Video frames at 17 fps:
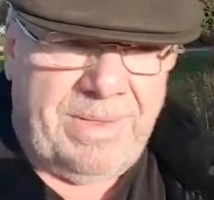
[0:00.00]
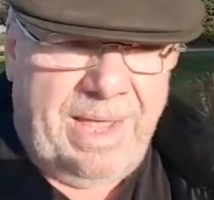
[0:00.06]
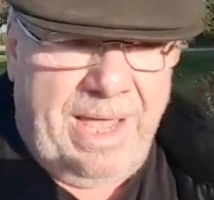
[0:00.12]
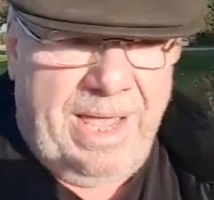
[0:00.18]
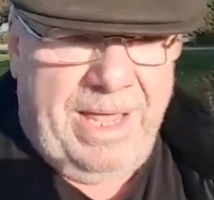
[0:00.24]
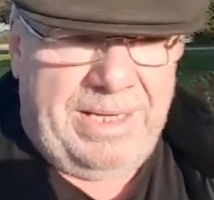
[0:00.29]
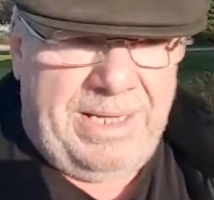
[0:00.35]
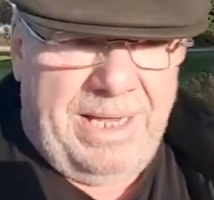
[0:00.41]

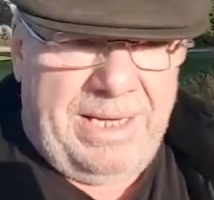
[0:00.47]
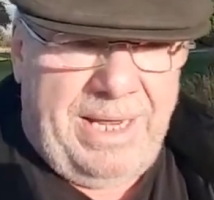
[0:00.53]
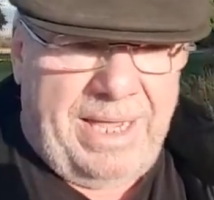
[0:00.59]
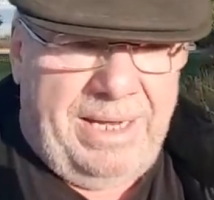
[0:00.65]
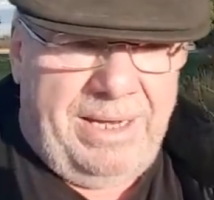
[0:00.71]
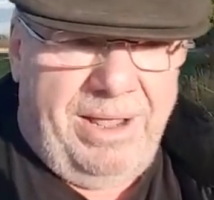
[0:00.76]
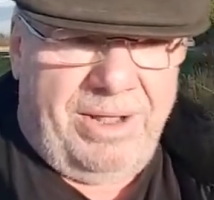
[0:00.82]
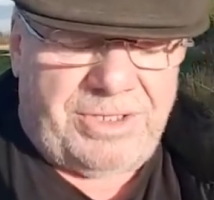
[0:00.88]
And
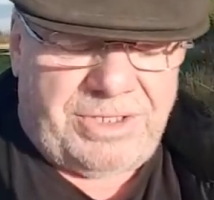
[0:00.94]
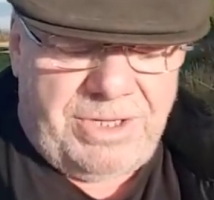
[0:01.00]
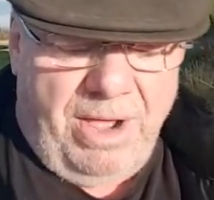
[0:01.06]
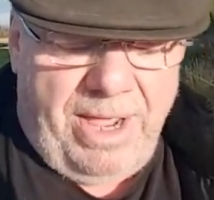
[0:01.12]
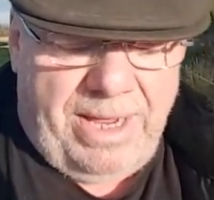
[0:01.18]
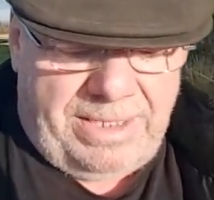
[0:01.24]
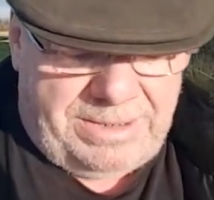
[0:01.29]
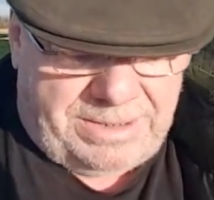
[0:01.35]
late last
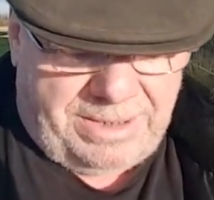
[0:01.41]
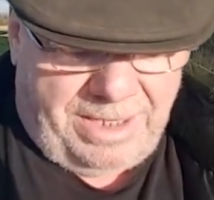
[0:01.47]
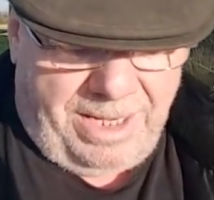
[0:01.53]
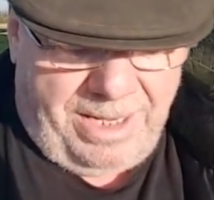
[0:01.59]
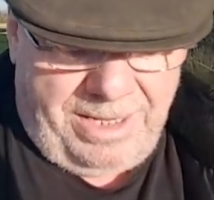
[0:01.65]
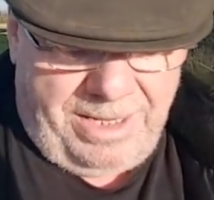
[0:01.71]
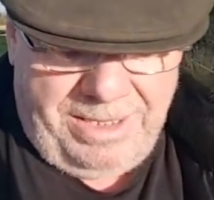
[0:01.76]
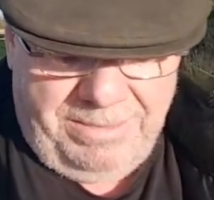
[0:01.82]
night,
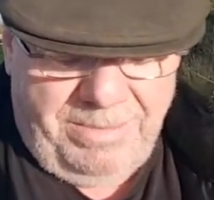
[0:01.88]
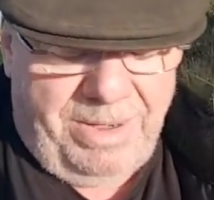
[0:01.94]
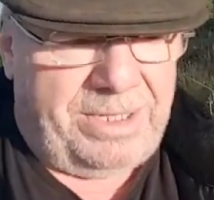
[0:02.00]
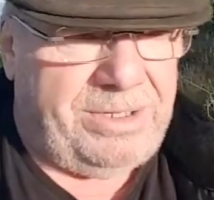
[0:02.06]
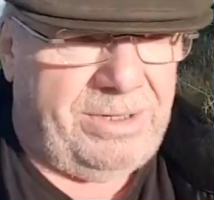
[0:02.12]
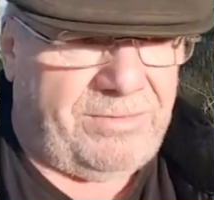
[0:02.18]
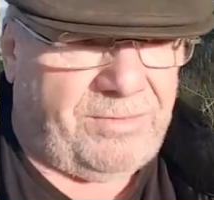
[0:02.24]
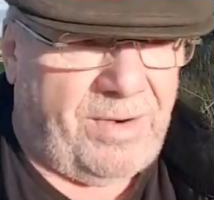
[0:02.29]
my
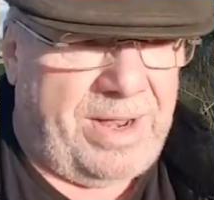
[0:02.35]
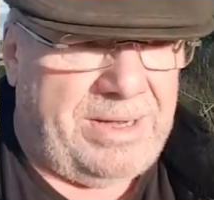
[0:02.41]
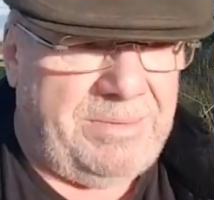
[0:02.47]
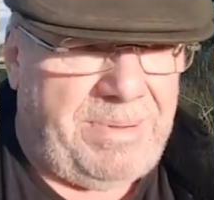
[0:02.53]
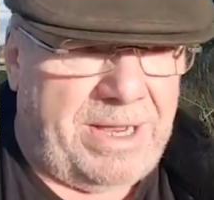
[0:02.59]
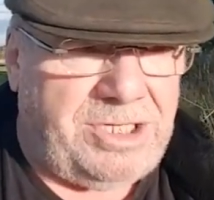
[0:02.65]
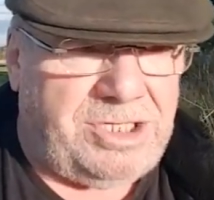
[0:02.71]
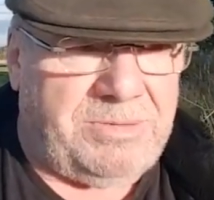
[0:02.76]
good
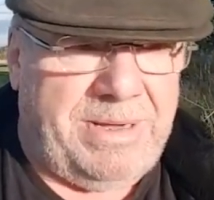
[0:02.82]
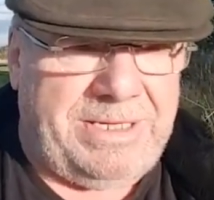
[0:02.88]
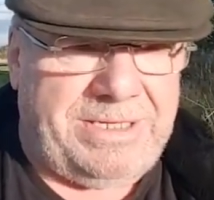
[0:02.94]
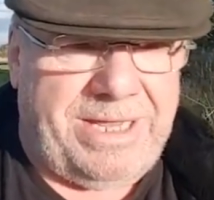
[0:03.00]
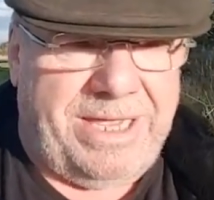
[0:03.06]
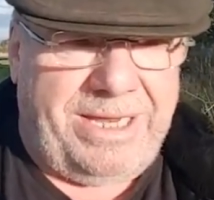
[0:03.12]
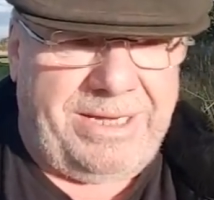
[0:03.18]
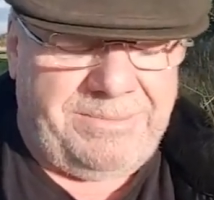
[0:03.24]
friend Benjamin
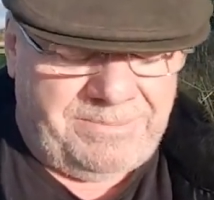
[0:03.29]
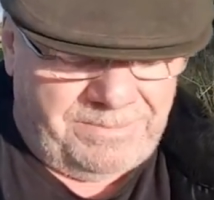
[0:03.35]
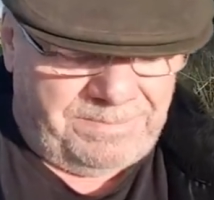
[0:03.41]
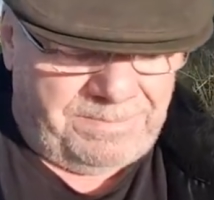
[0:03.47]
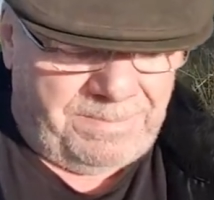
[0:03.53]
Dean